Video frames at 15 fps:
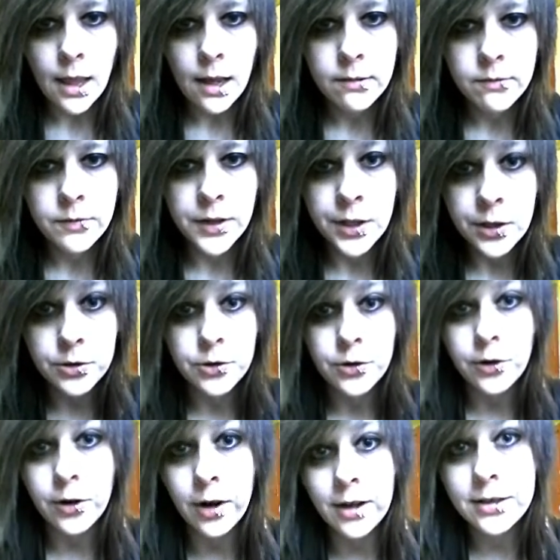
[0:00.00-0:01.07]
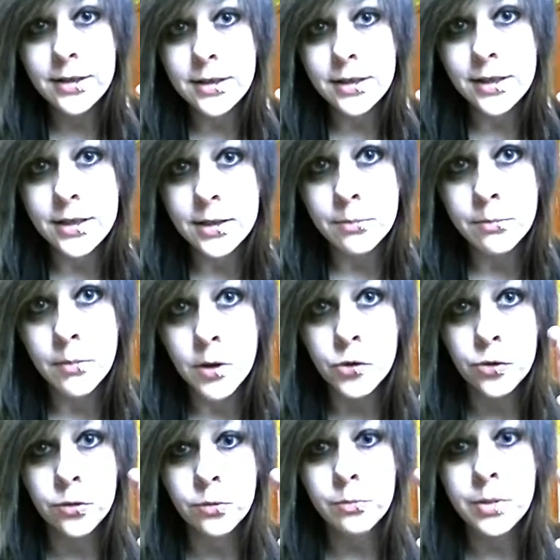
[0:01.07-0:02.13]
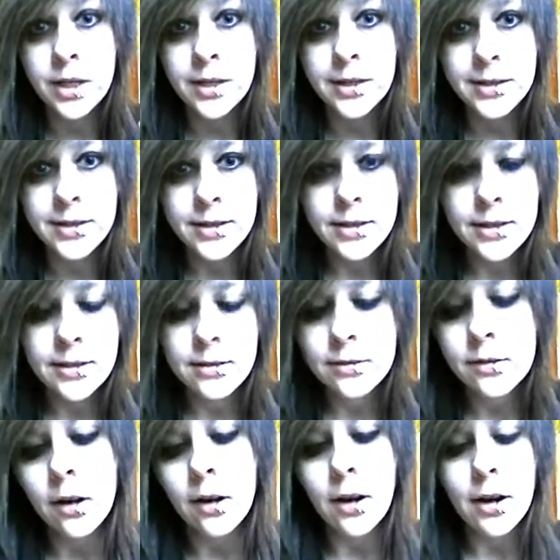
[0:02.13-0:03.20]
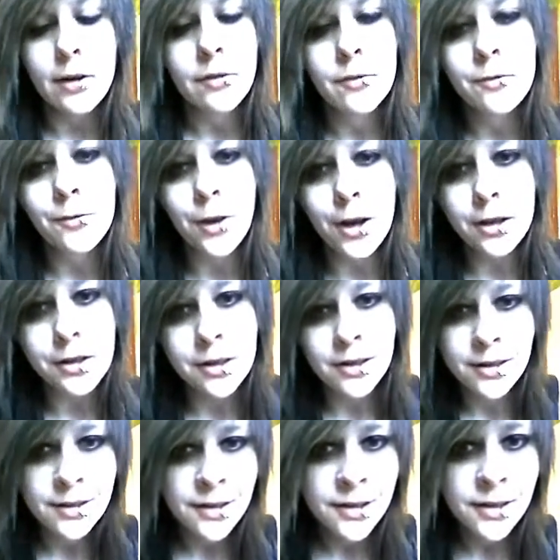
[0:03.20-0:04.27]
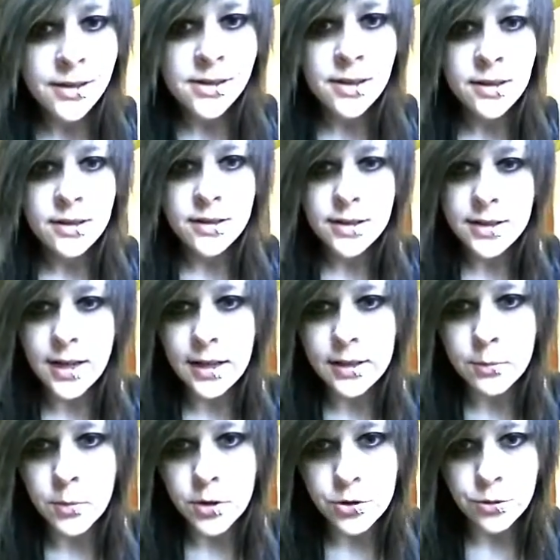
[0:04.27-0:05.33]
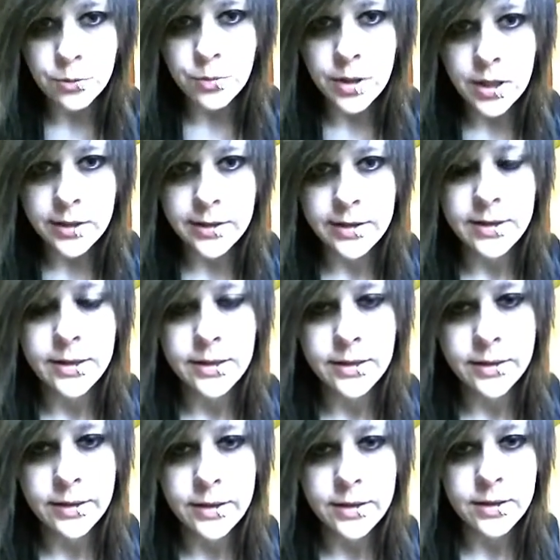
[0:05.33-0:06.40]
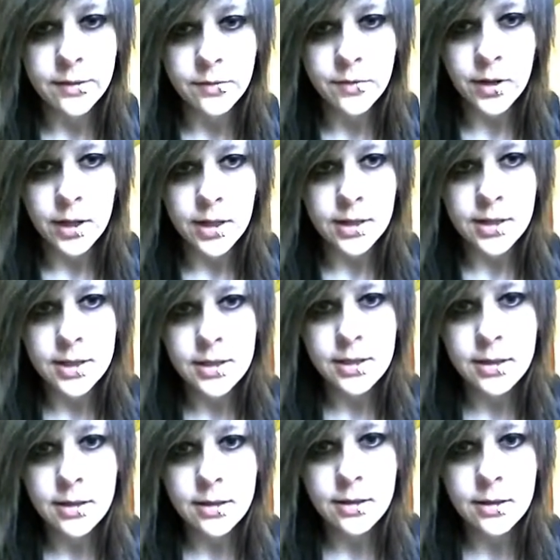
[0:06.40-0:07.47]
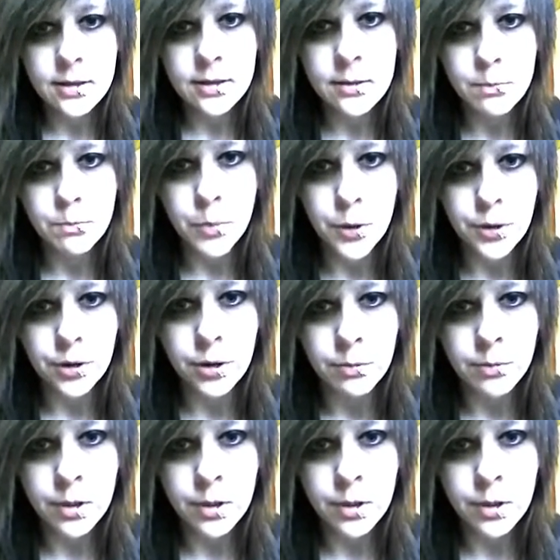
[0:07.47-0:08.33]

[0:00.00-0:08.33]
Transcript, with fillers: Fingers crossed, it's the mushroom penises. Ah, oh, fuck. It's not the mushroom penises, it's the fucking sperm.